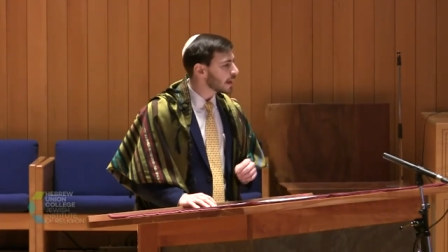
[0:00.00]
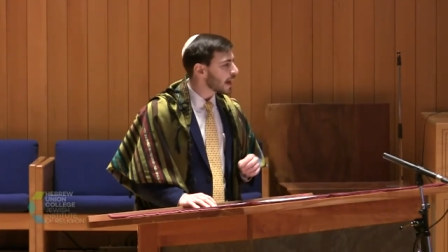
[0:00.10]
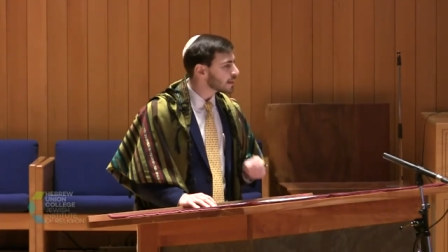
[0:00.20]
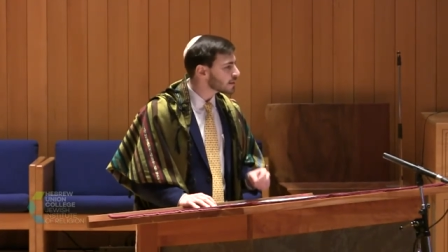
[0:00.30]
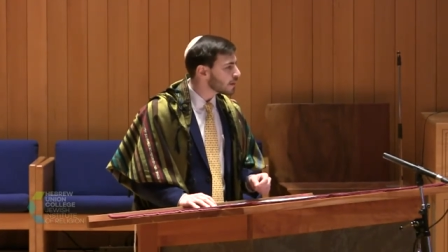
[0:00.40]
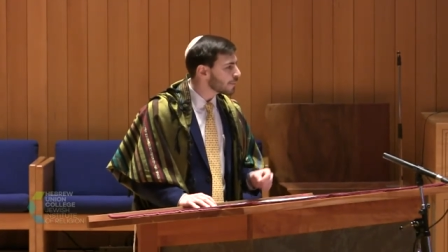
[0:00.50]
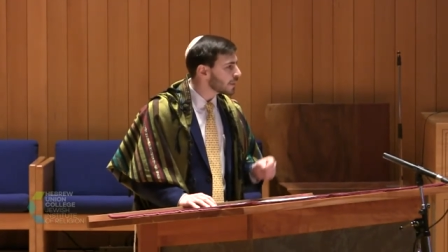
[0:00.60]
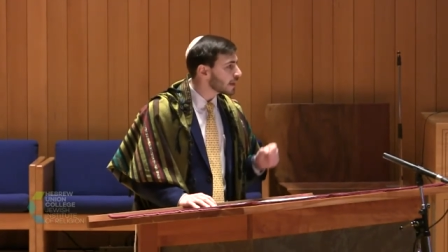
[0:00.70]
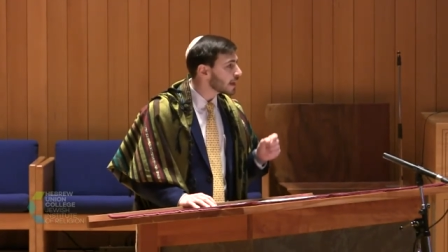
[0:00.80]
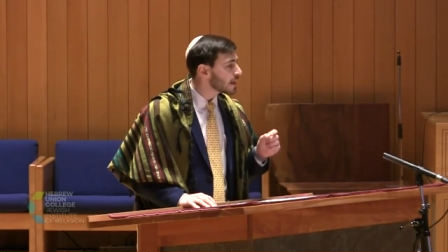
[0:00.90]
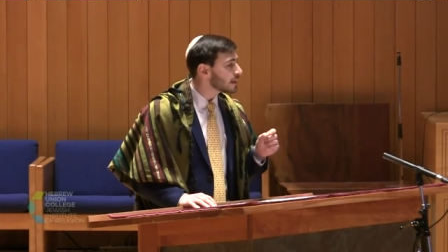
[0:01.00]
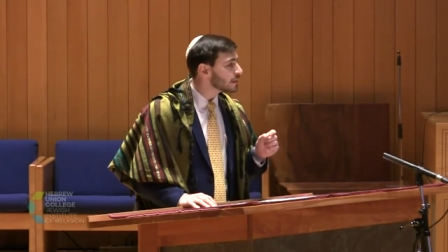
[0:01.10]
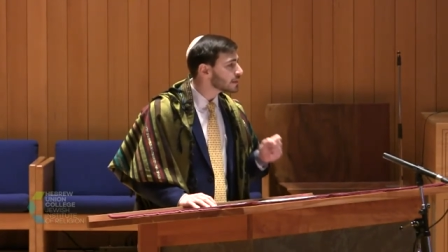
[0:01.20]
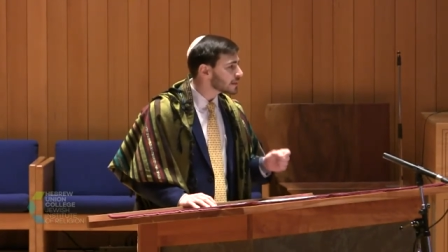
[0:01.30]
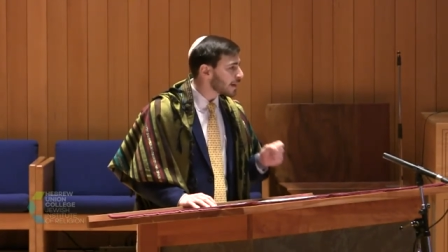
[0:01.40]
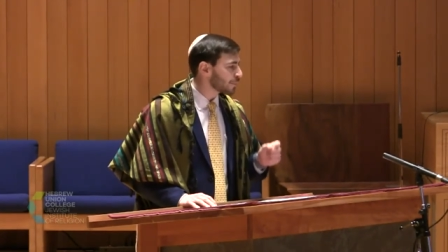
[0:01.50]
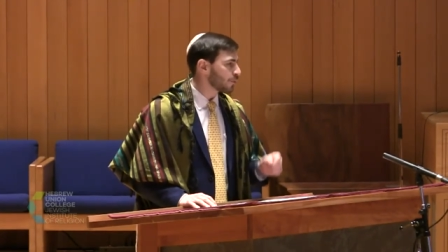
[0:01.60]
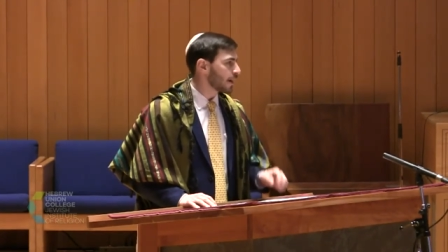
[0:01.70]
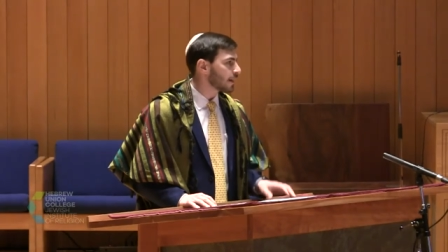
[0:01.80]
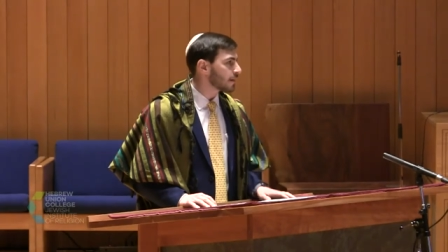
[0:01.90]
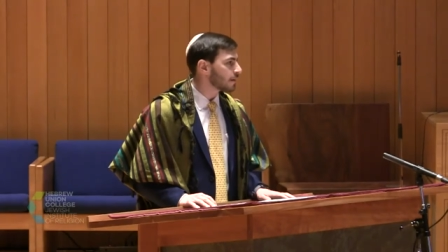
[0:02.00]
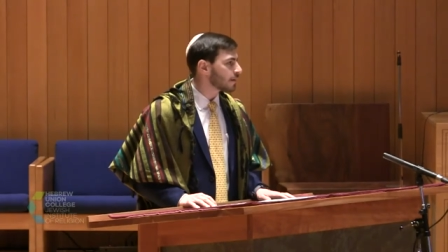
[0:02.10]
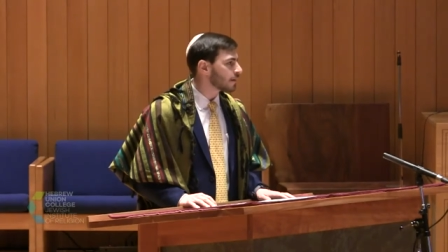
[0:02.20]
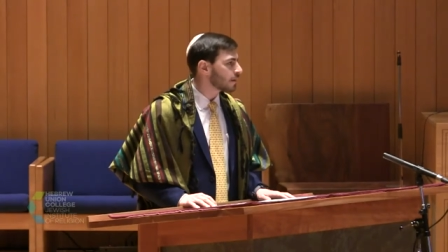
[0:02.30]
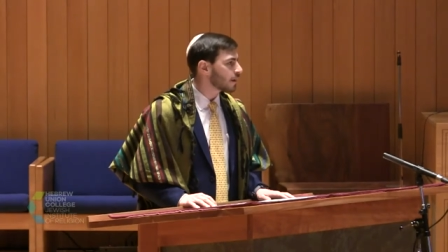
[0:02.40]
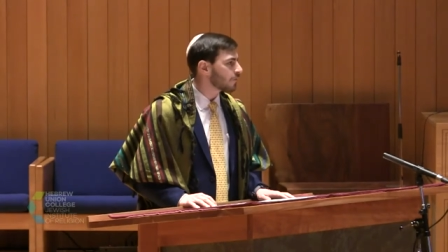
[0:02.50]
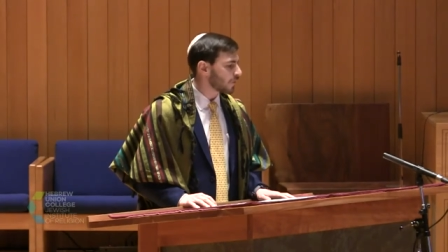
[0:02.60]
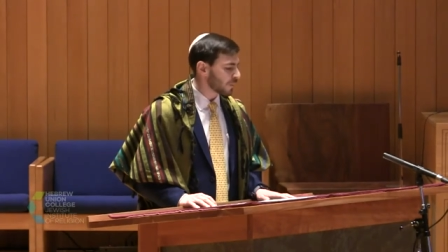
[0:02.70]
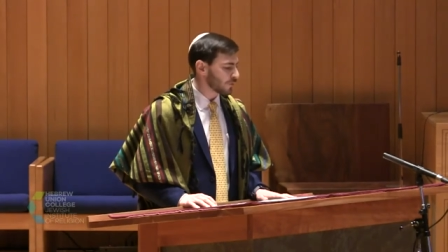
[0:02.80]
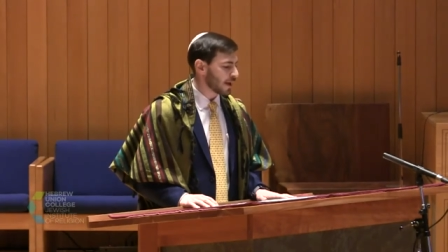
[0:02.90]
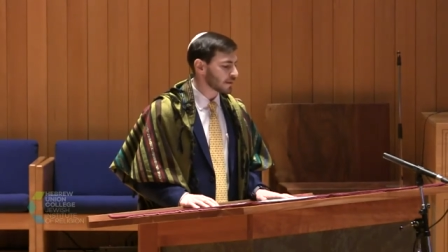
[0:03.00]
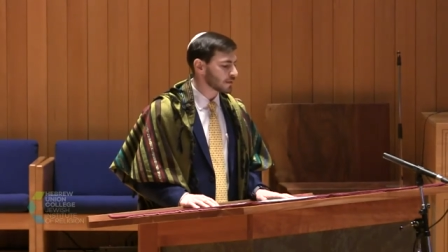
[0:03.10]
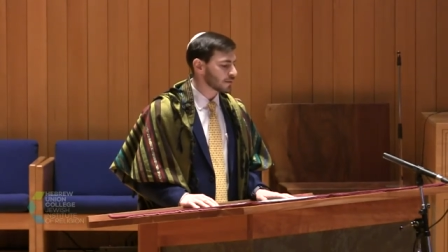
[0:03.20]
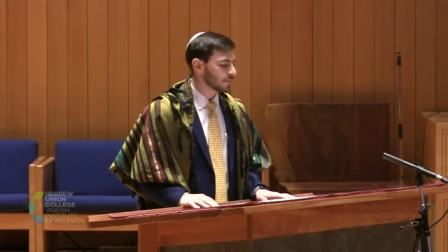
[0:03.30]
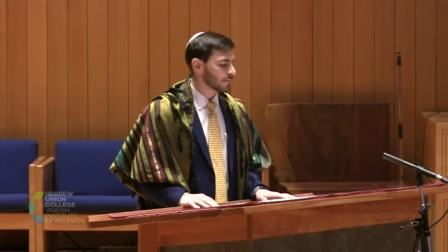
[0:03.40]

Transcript: as something separated from the rest,